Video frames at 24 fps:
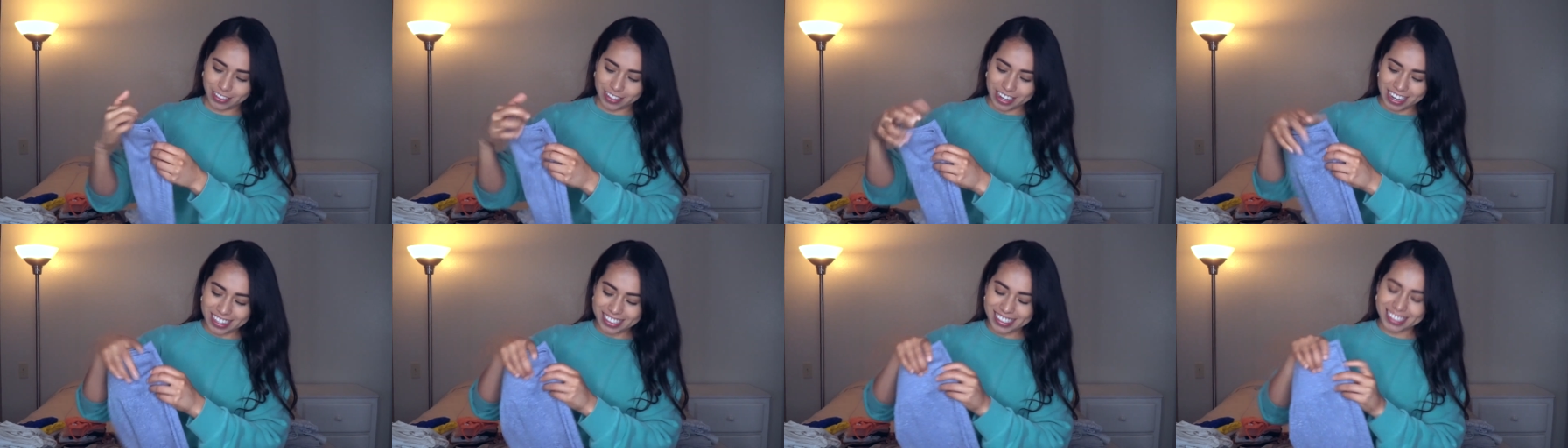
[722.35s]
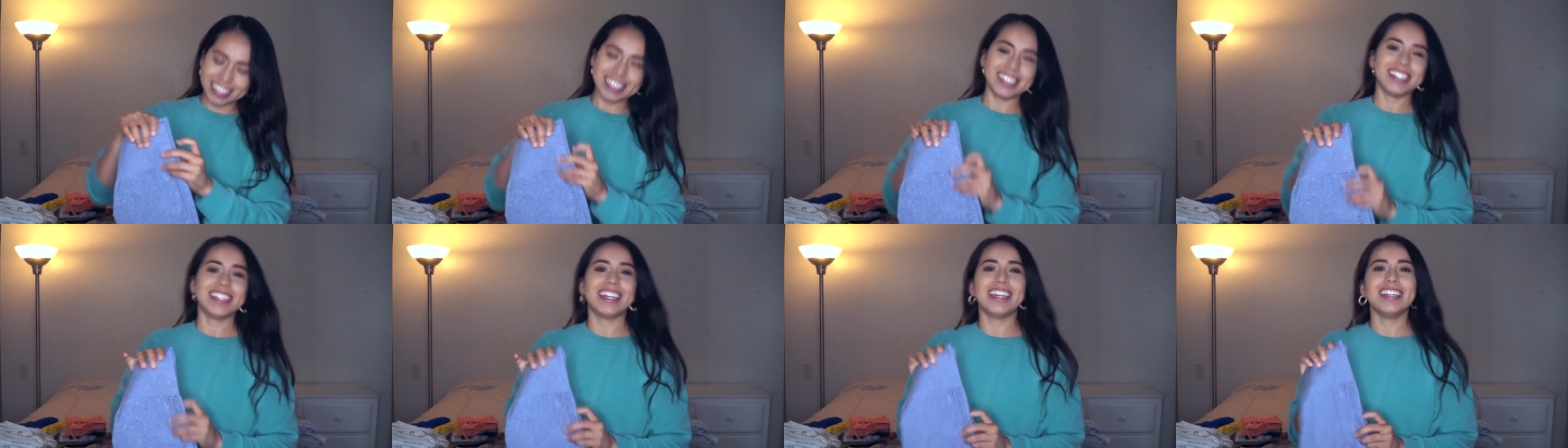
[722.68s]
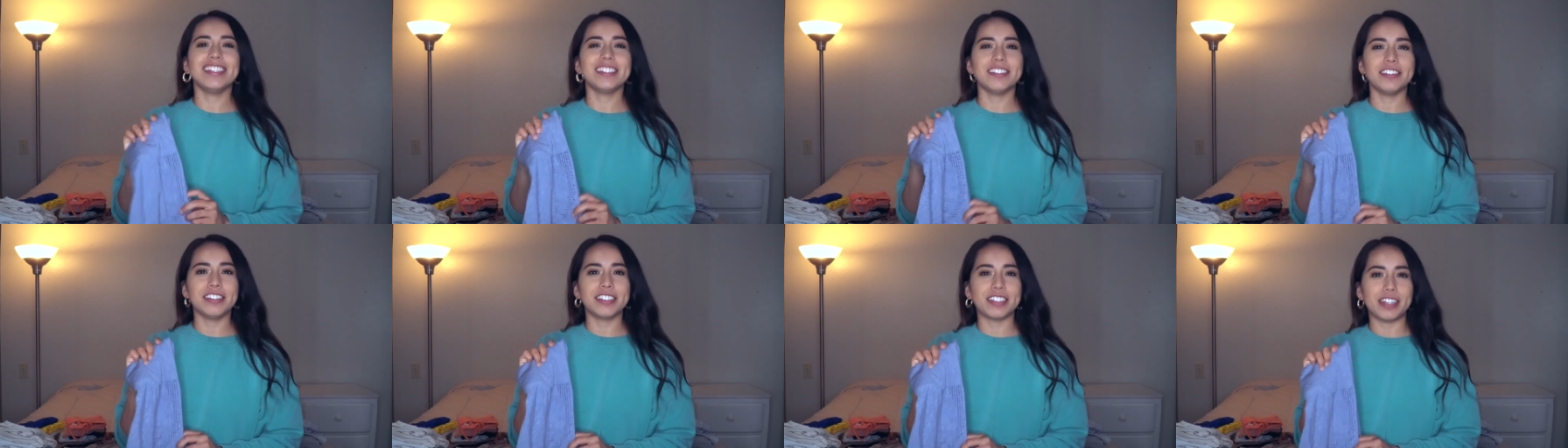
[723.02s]
I just
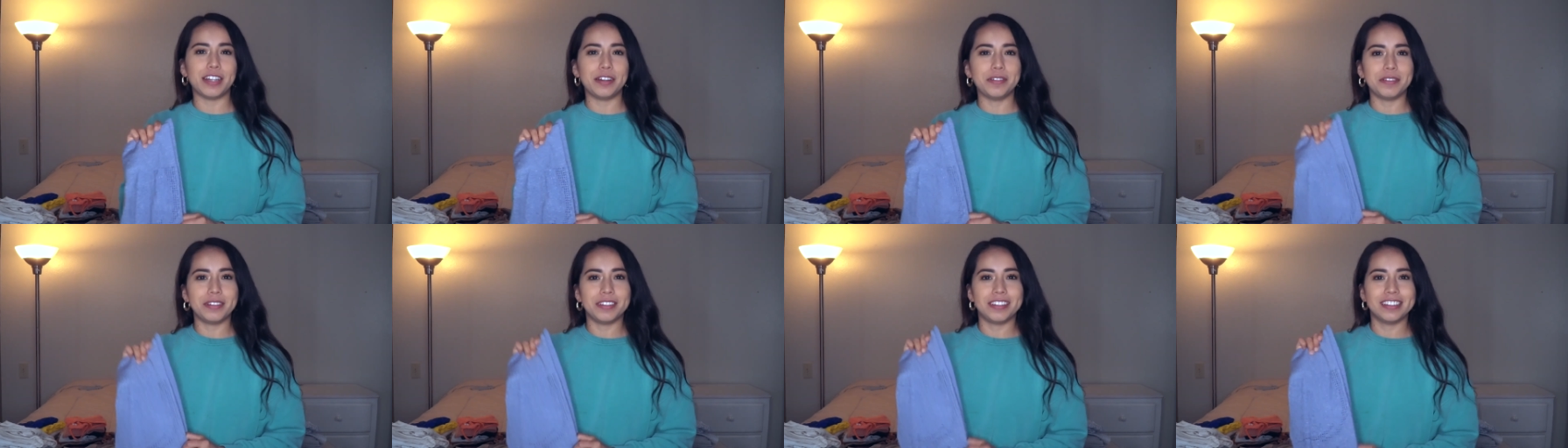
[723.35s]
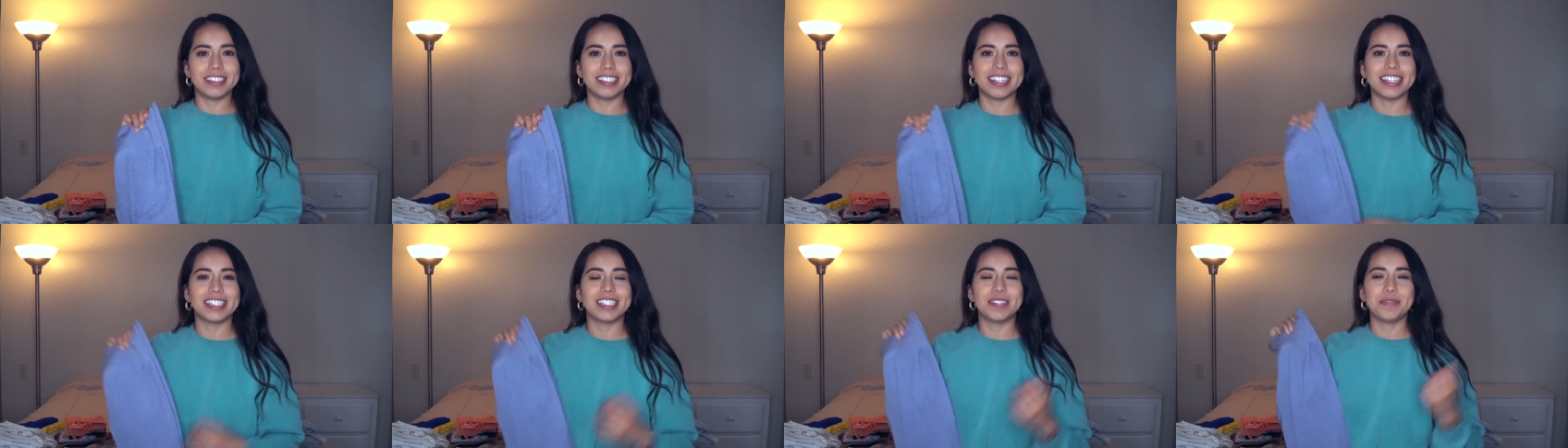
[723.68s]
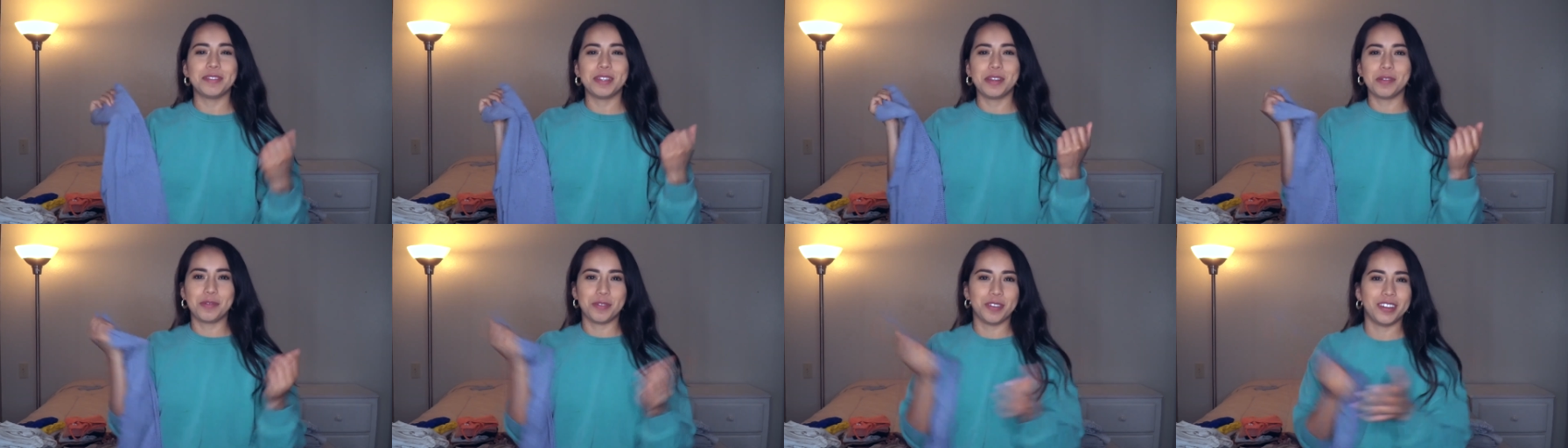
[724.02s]
get so excited when there's like
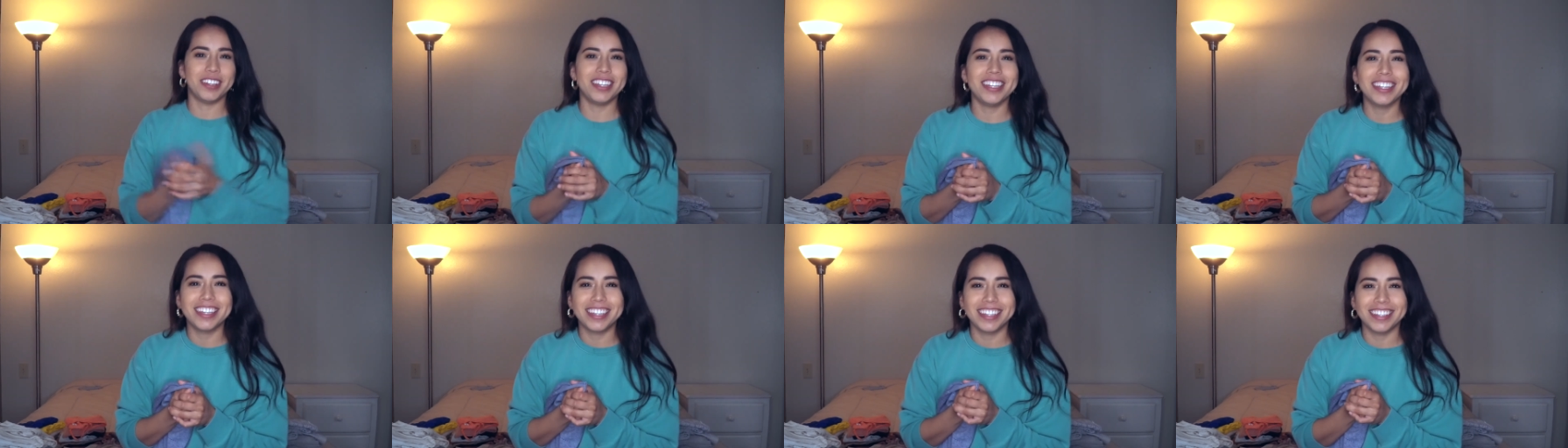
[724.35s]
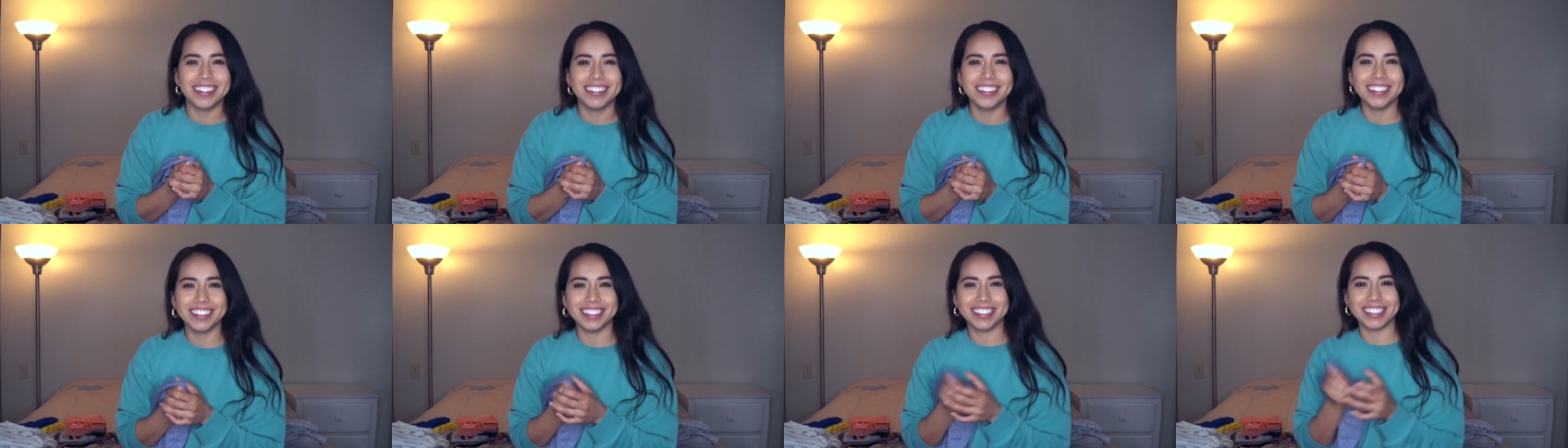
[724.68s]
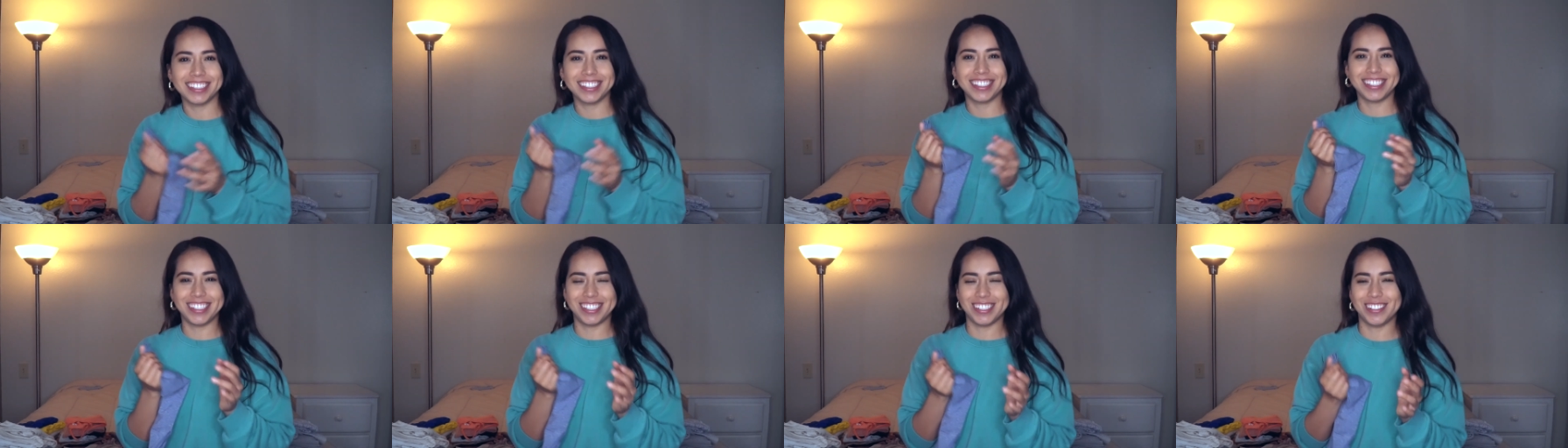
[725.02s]
something really cute and
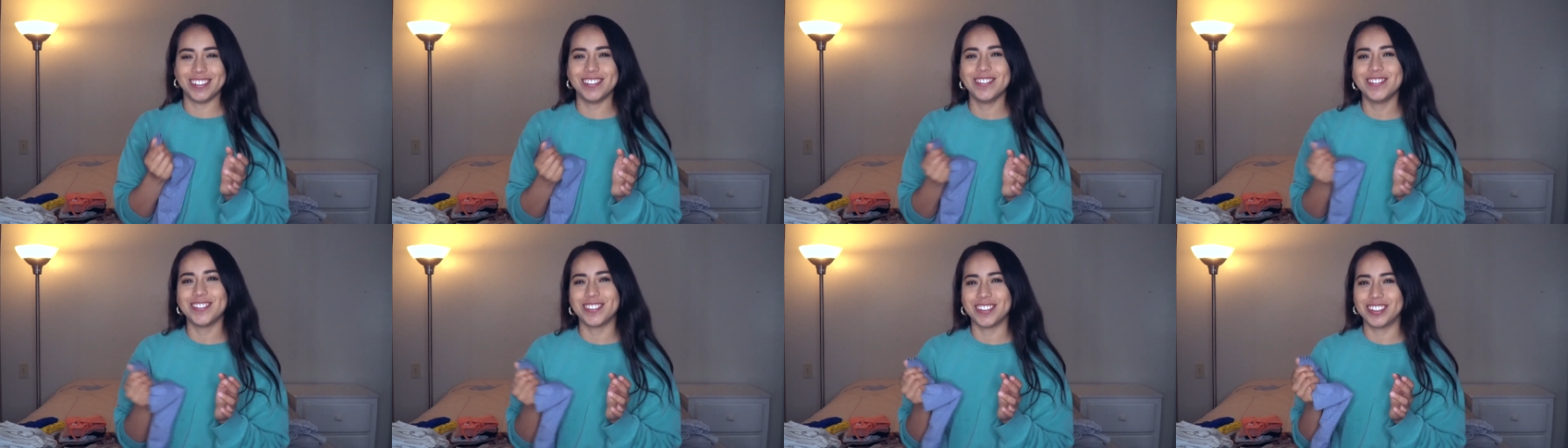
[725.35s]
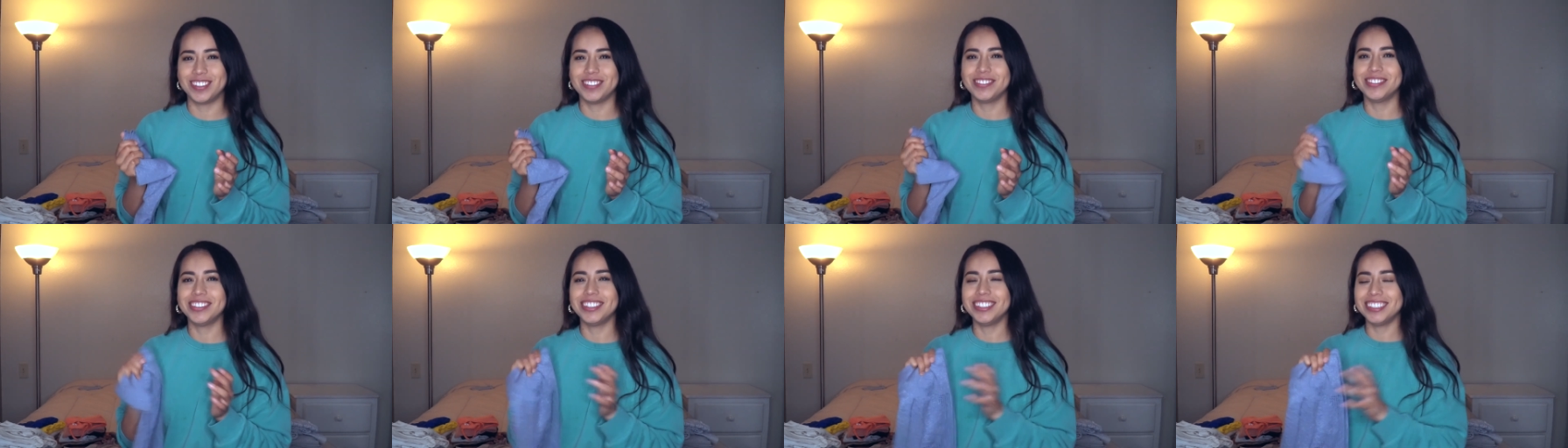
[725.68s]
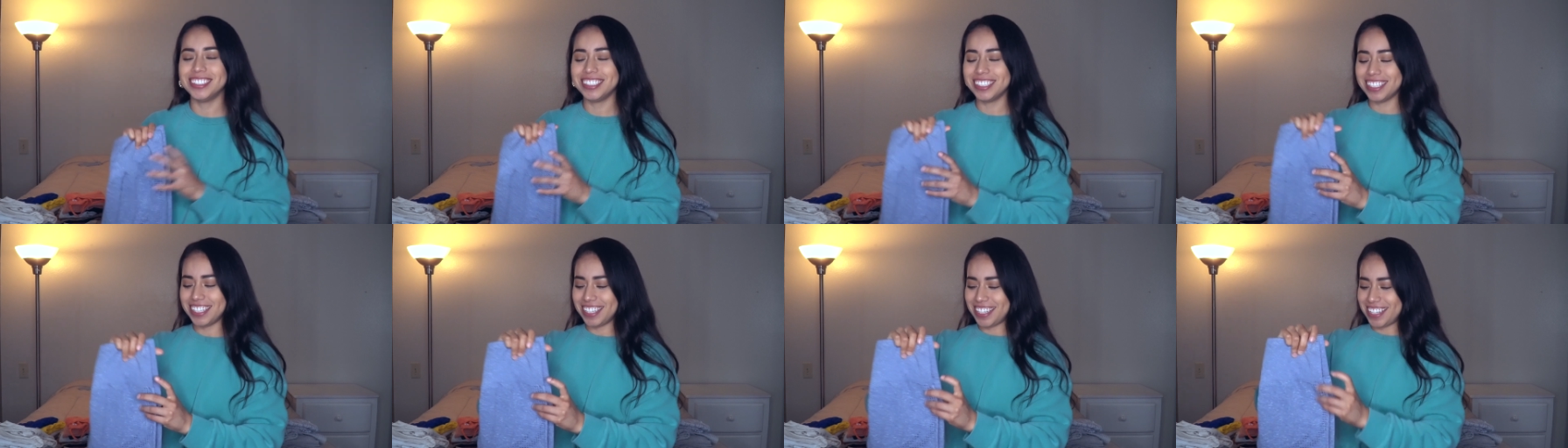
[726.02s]
it's so
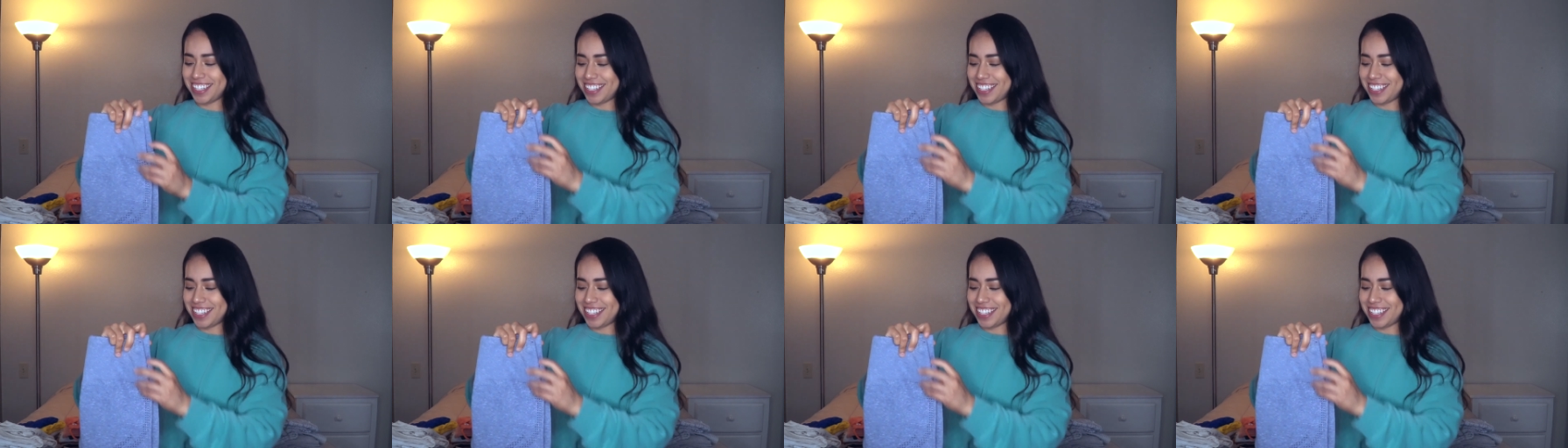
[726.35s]
portable.